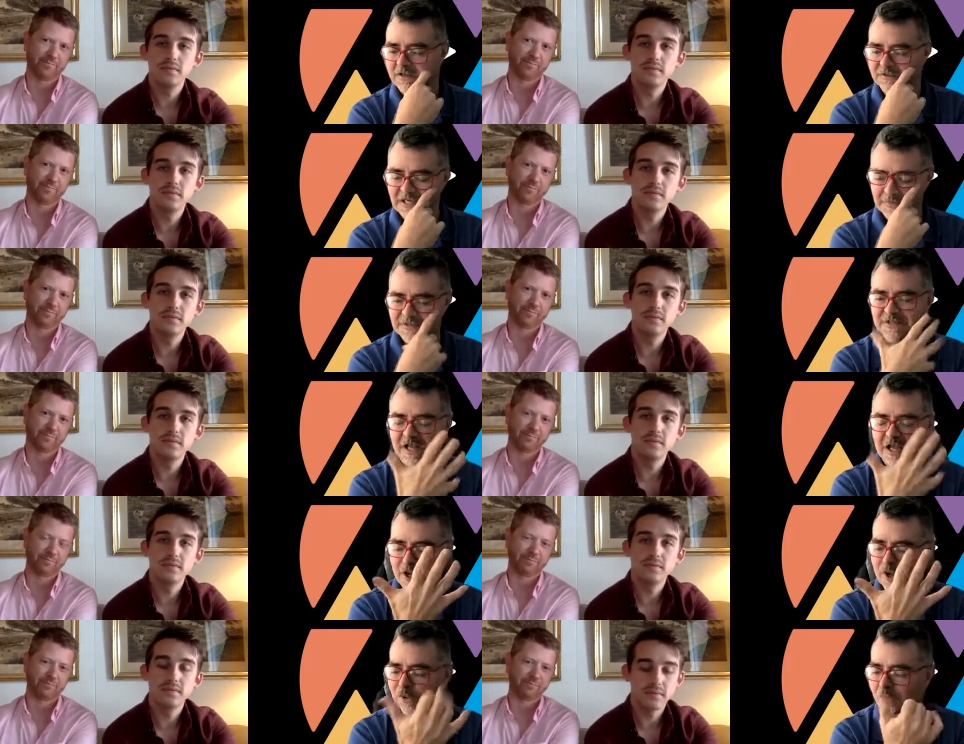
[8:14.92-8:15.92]
Speaker 1: Thomas,
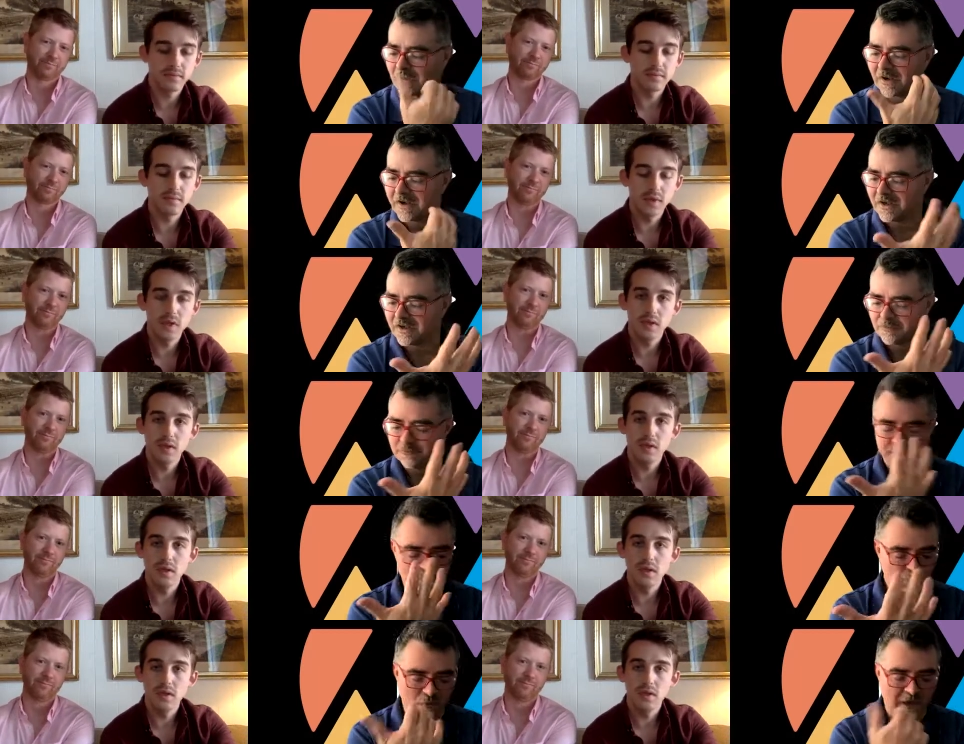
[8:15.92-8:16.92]
how
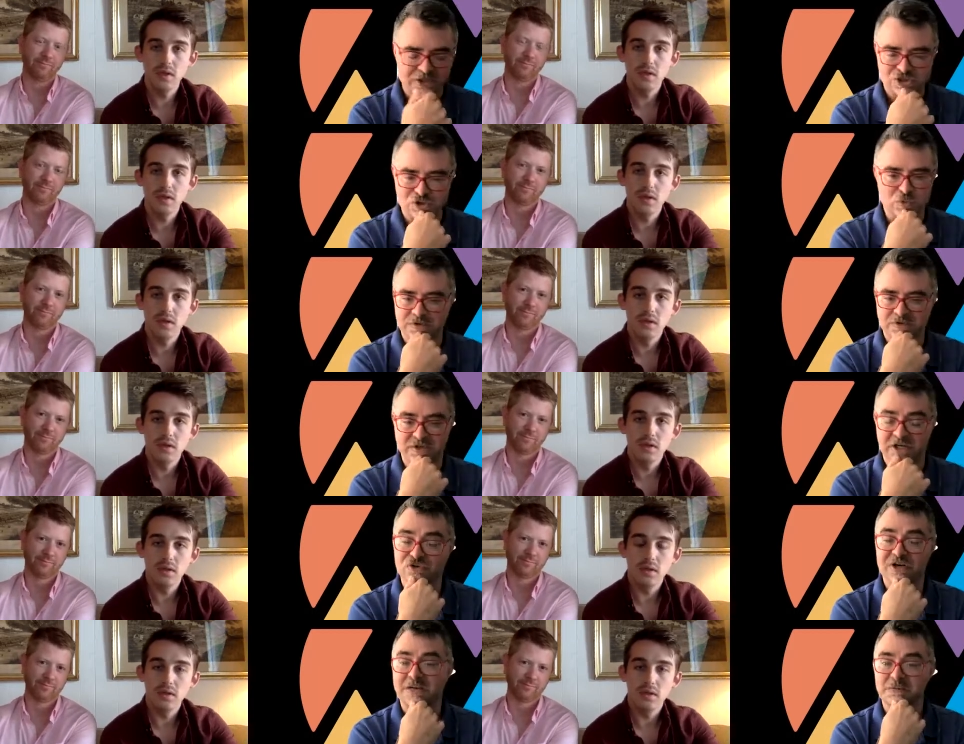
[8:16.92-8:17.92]
had you
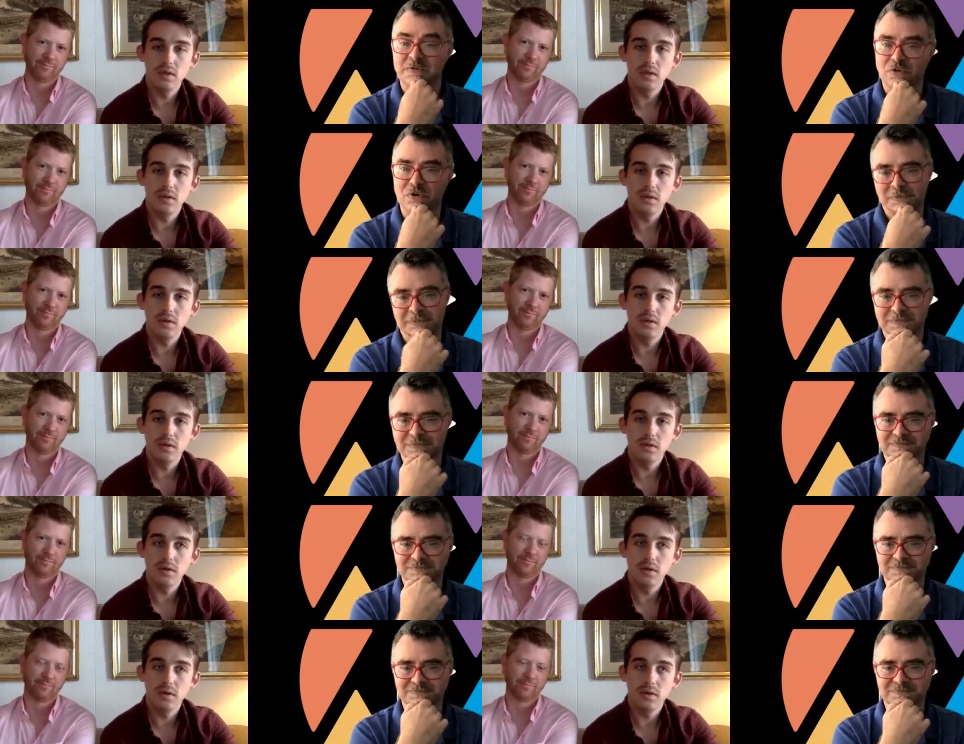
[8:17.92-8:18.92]
done drag before?
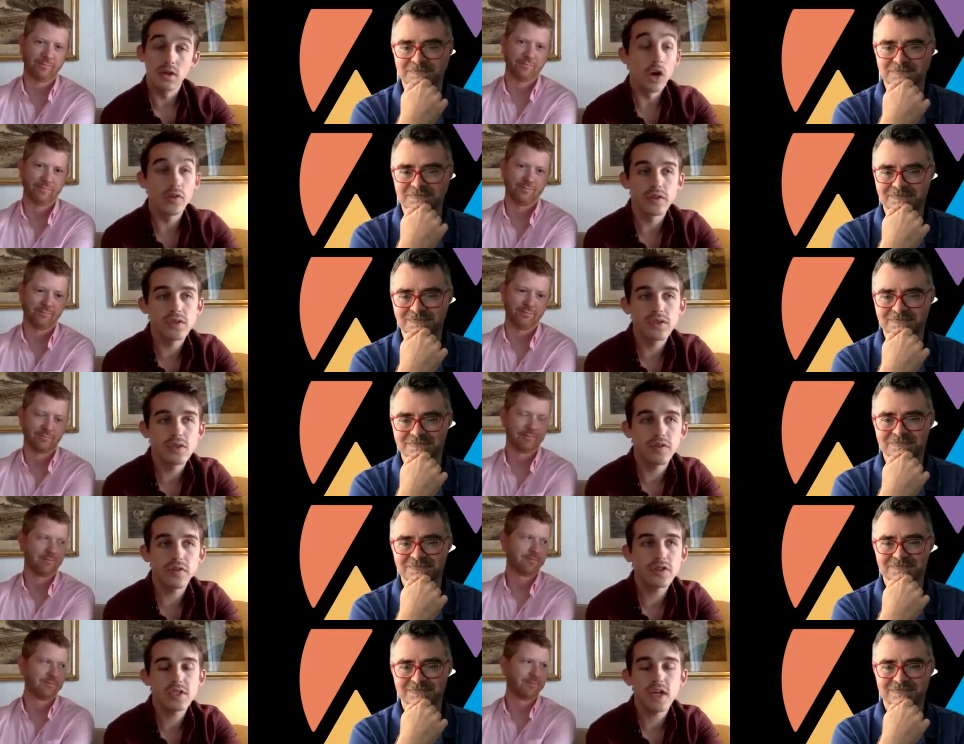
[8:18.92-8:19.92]
No, this is the
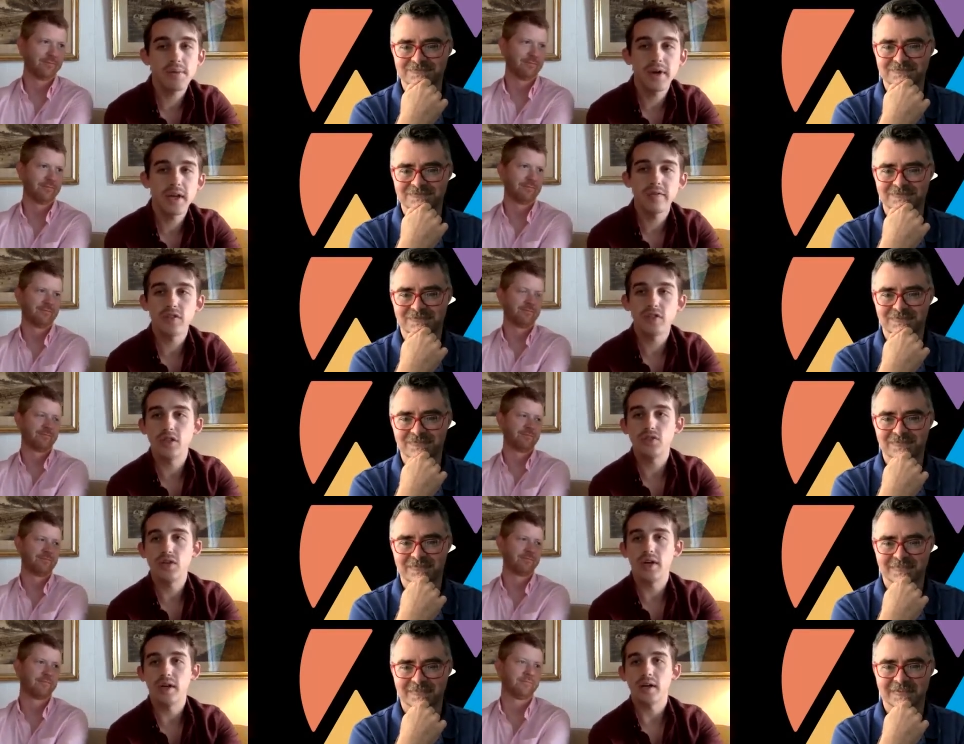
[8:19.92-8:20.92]
first time
Speaker 2: I had ever done
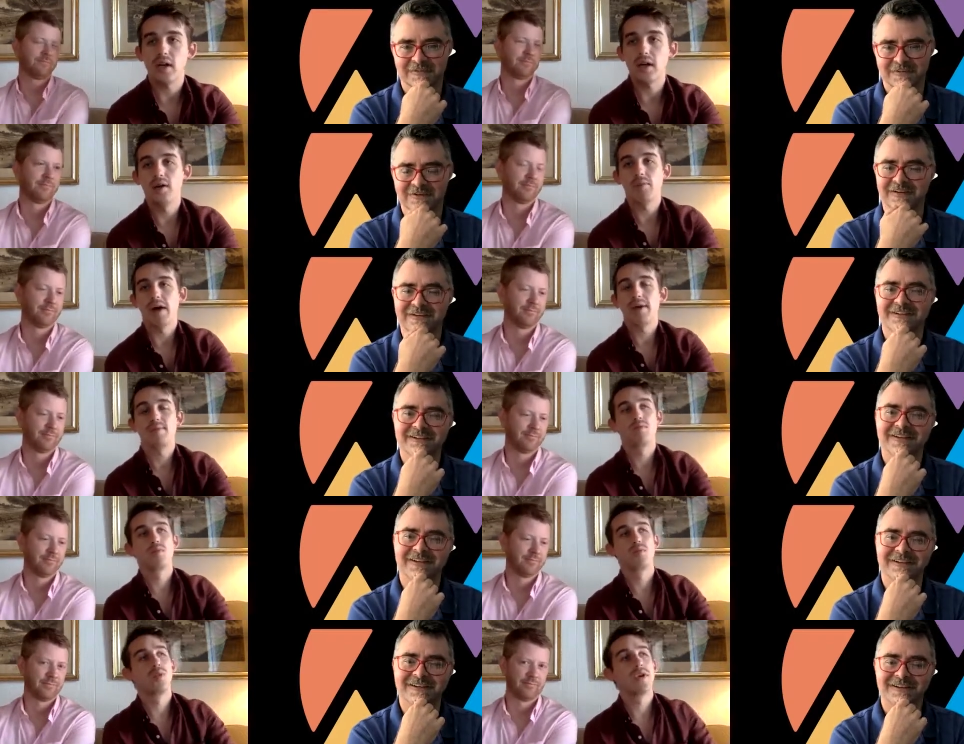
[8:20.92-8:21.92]
drag. Um, okay. I
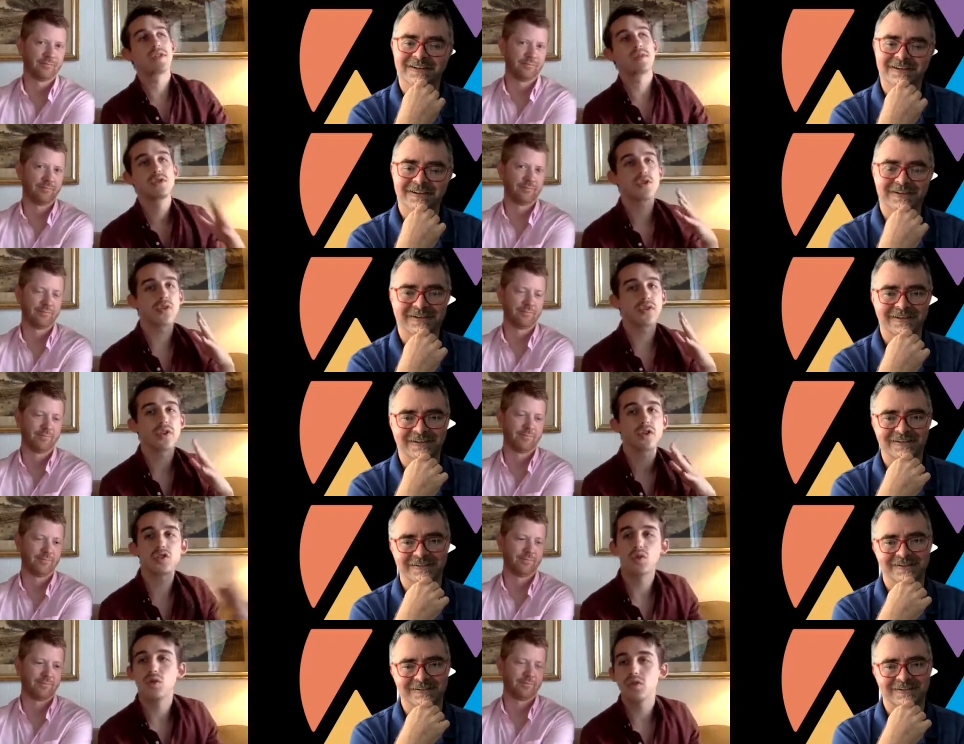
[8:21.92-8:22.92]
went to musical theater
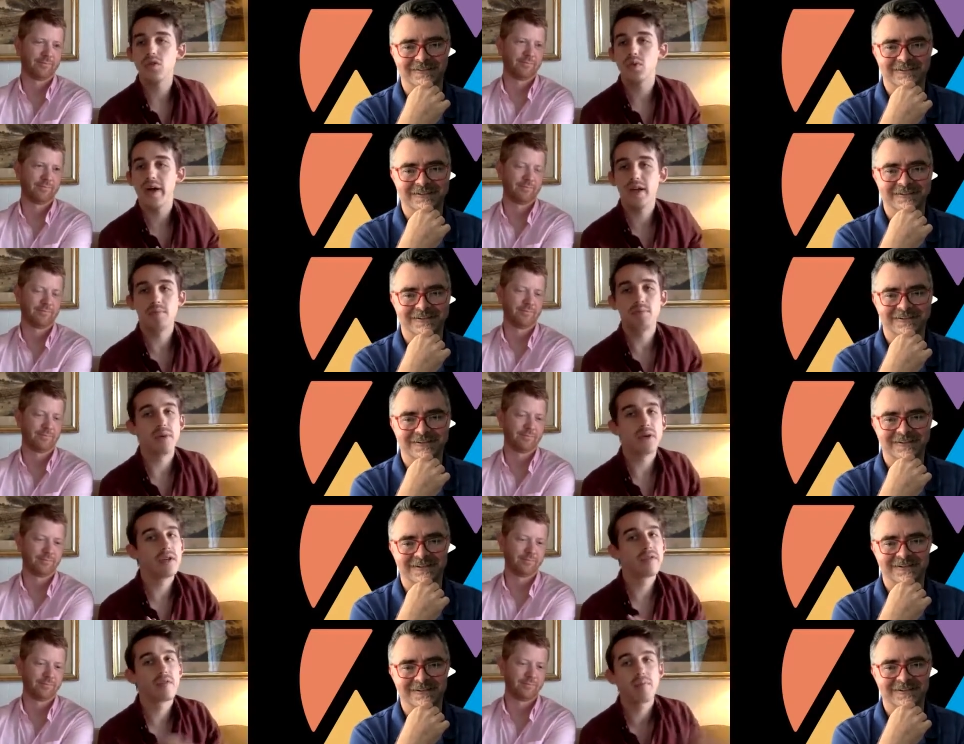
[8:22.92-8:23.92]
school, so I had a
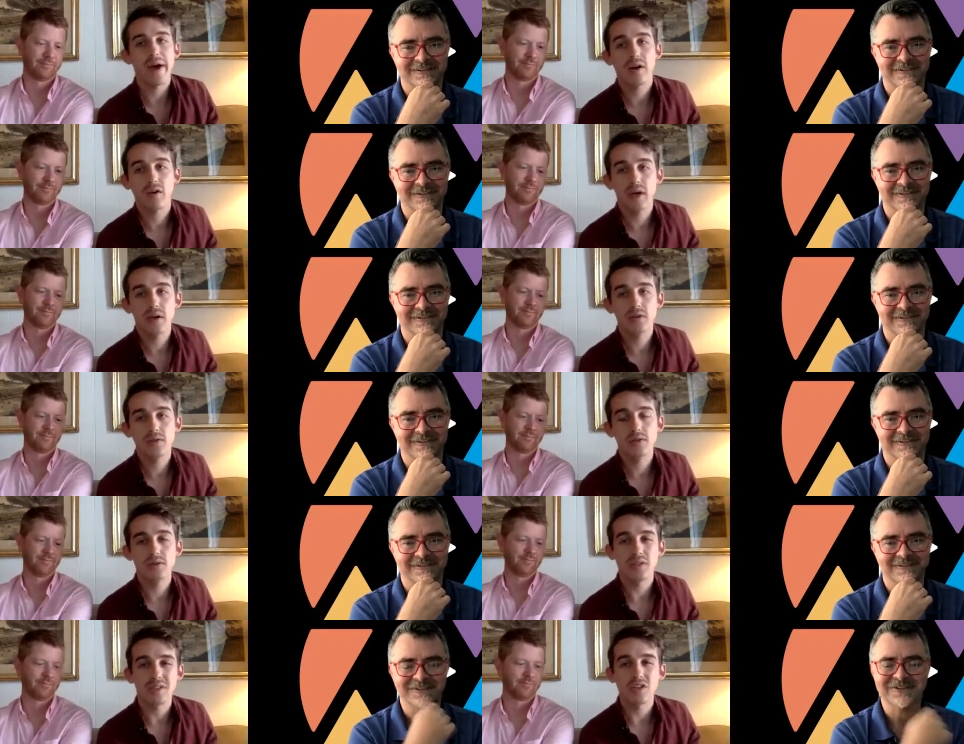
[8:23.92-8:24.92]
bit of a background,
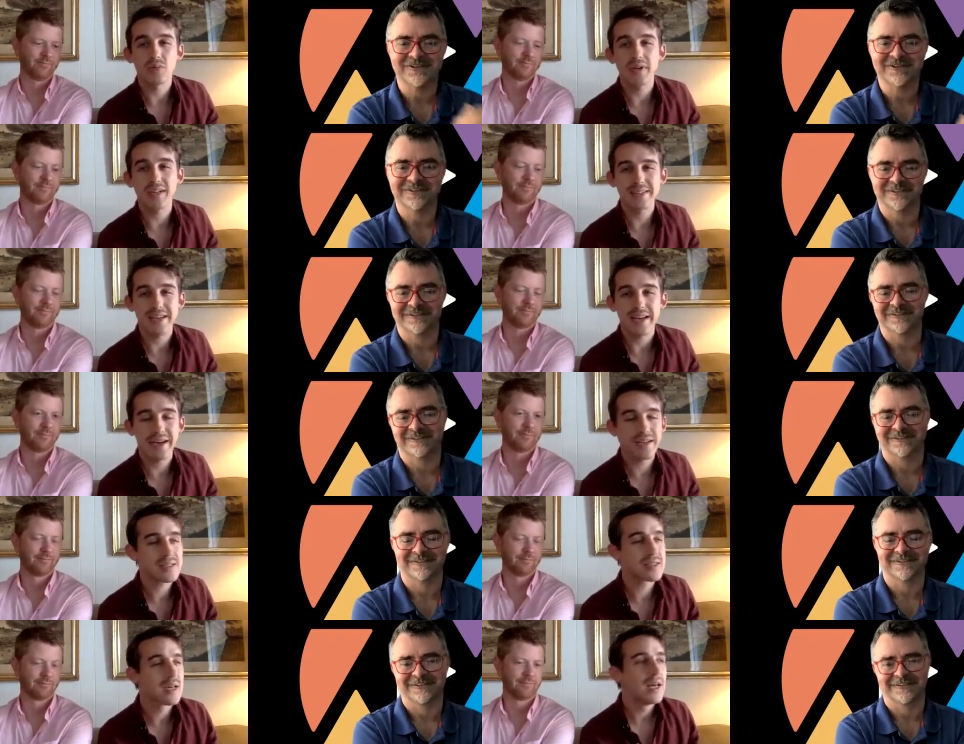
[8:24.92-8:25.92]
a little yeah. bit in dance.